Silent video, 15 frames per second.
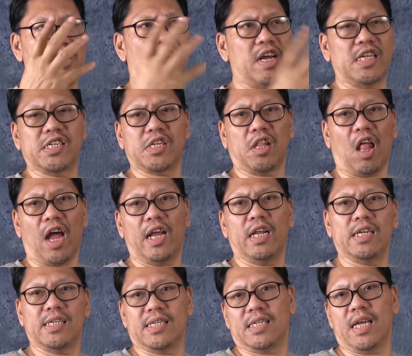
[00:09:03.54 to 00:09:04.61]
nice
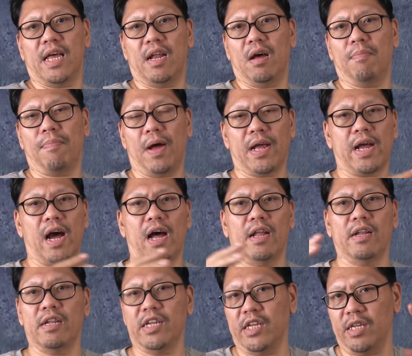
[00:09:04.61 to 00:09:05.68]
lighting setup, I
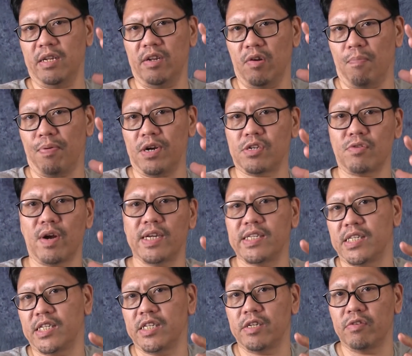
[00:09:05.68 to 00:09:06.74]
got, you know,
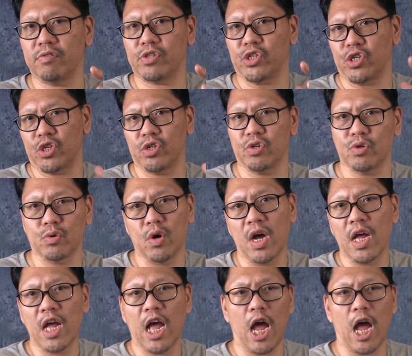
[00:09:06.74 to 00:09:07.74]
pressurized CO2,